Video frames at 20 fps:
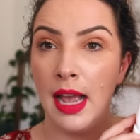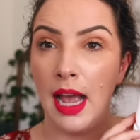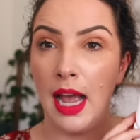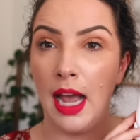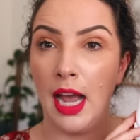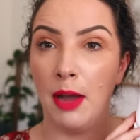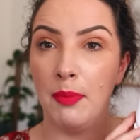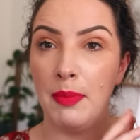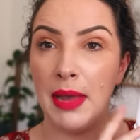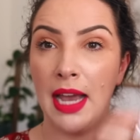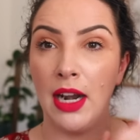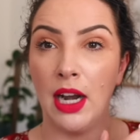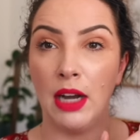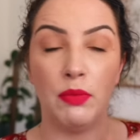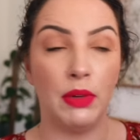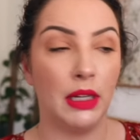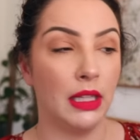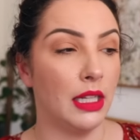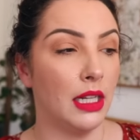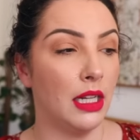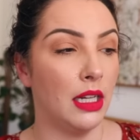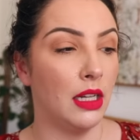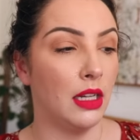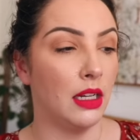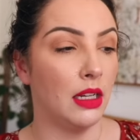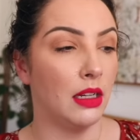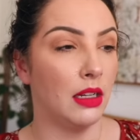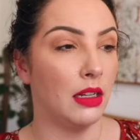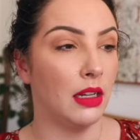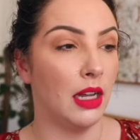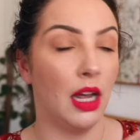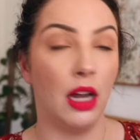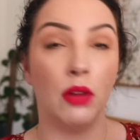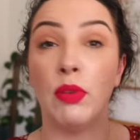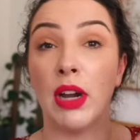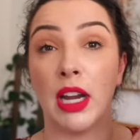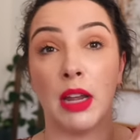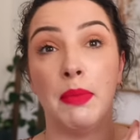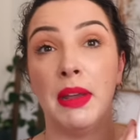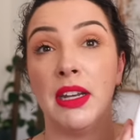And I really
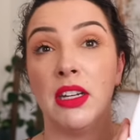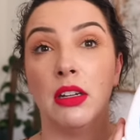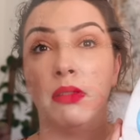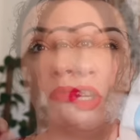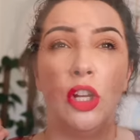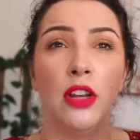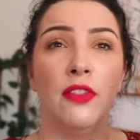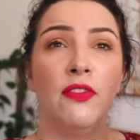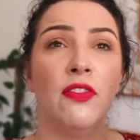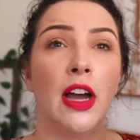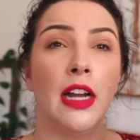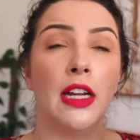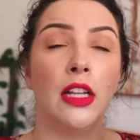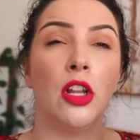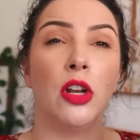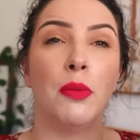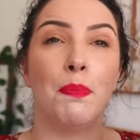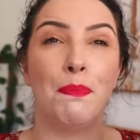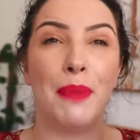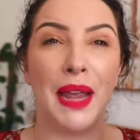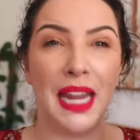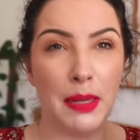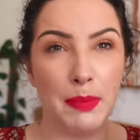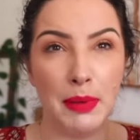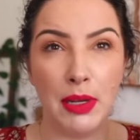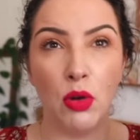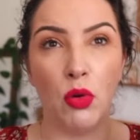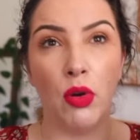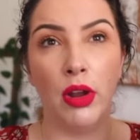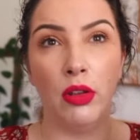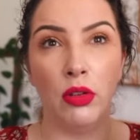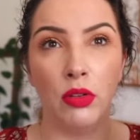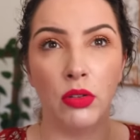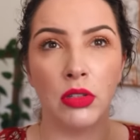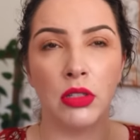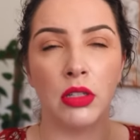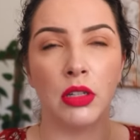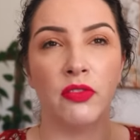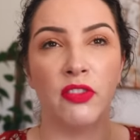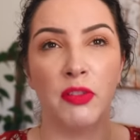recommend it. You can find a lot of baby
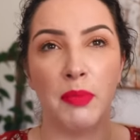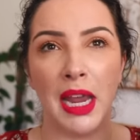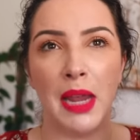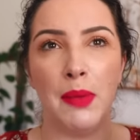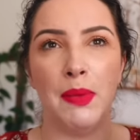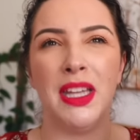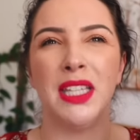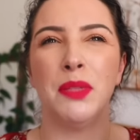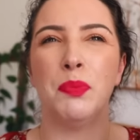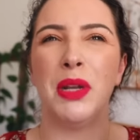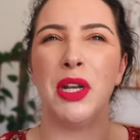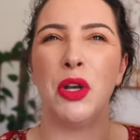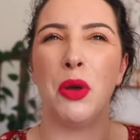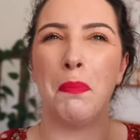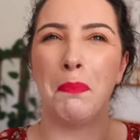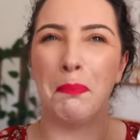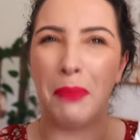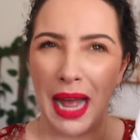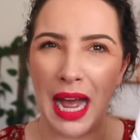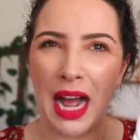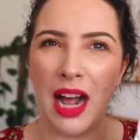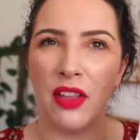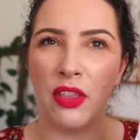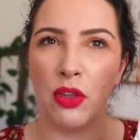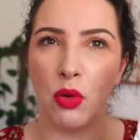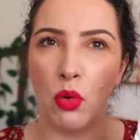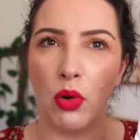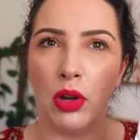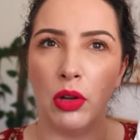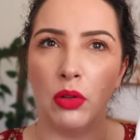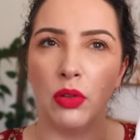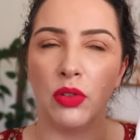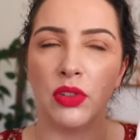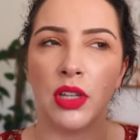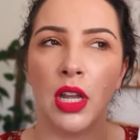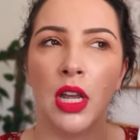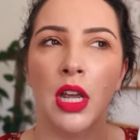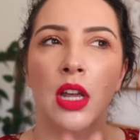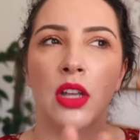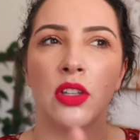oils for babies, but not bath
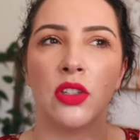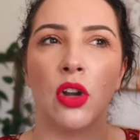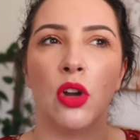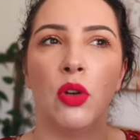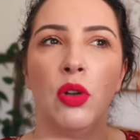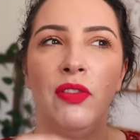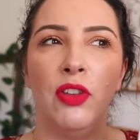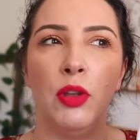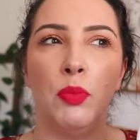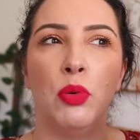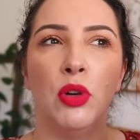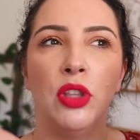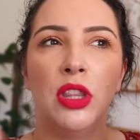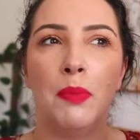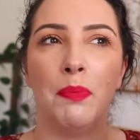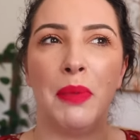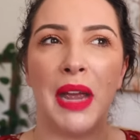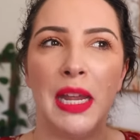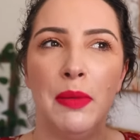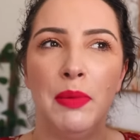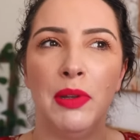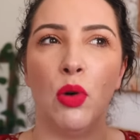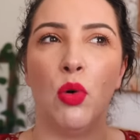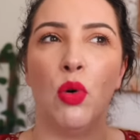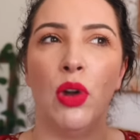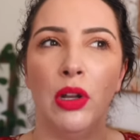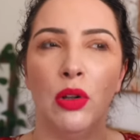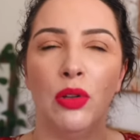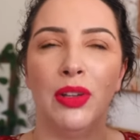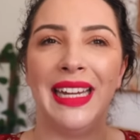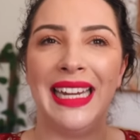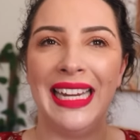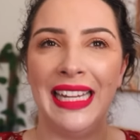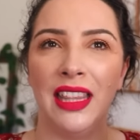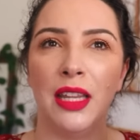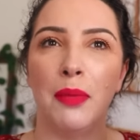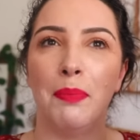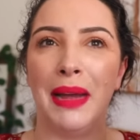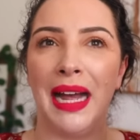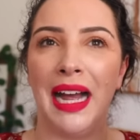oils. So if you put the baby oil
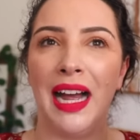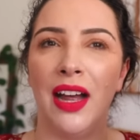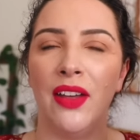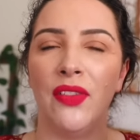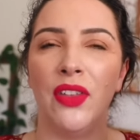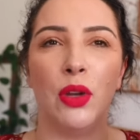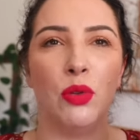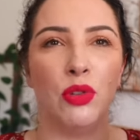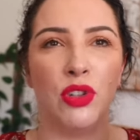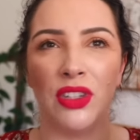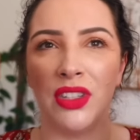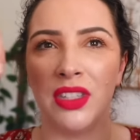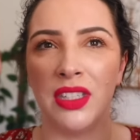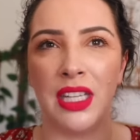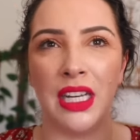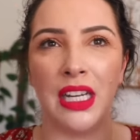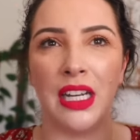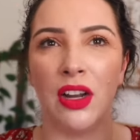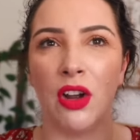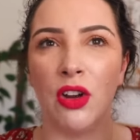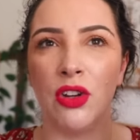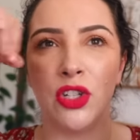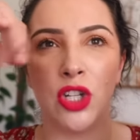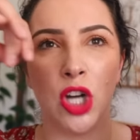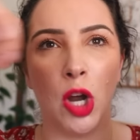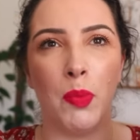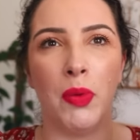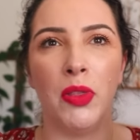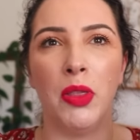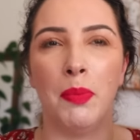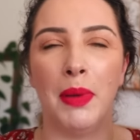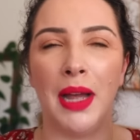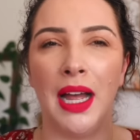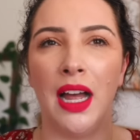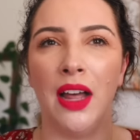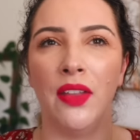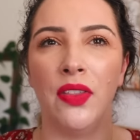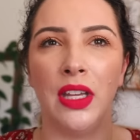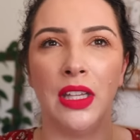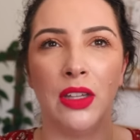in the bath, it will just sit on top of the
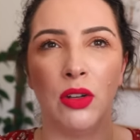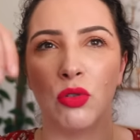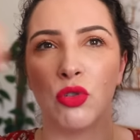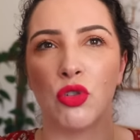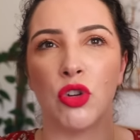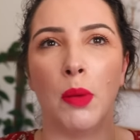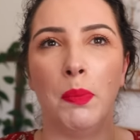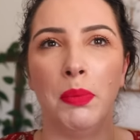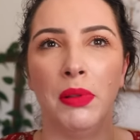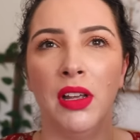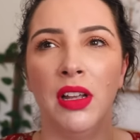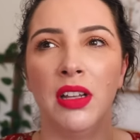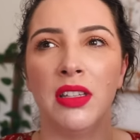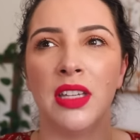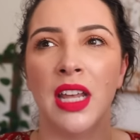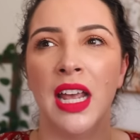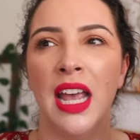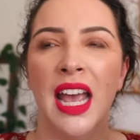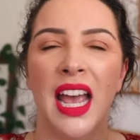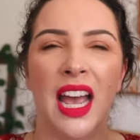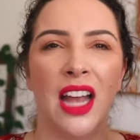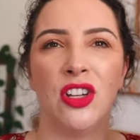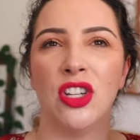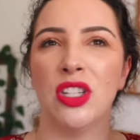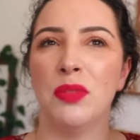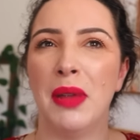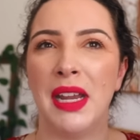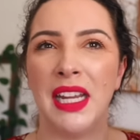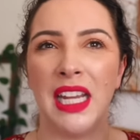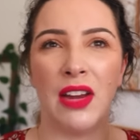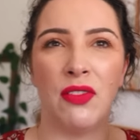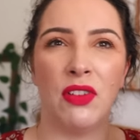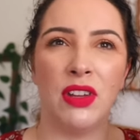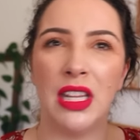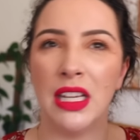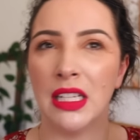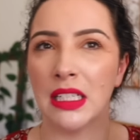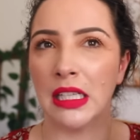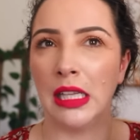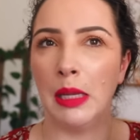bath in little droplets and just make
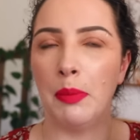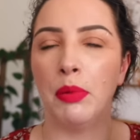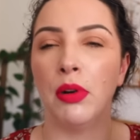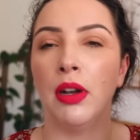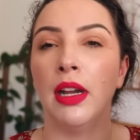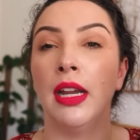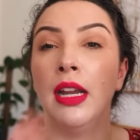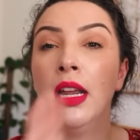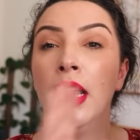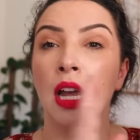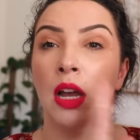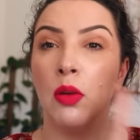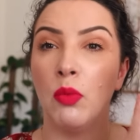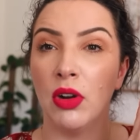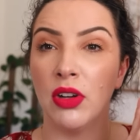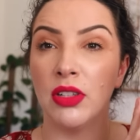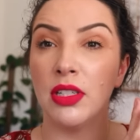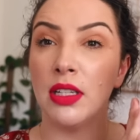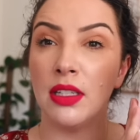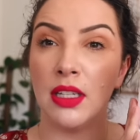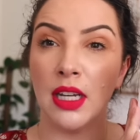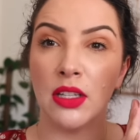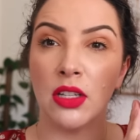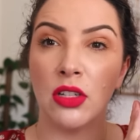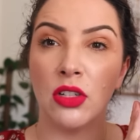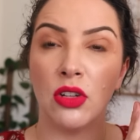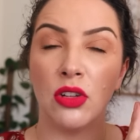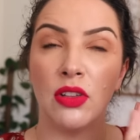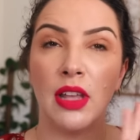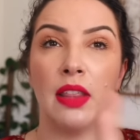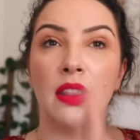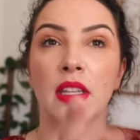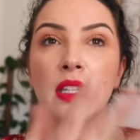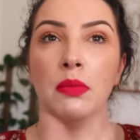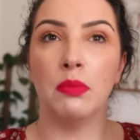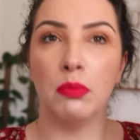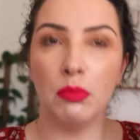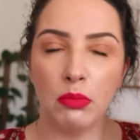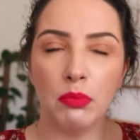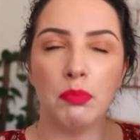everything slippery. Whereas this doesn't do that.
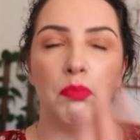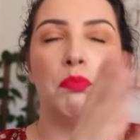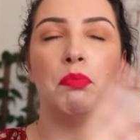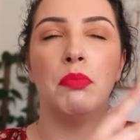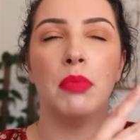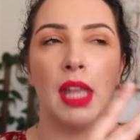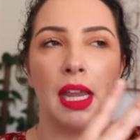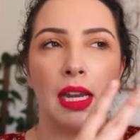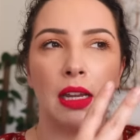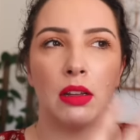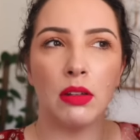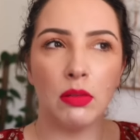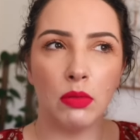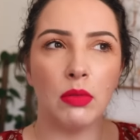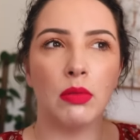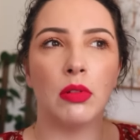This like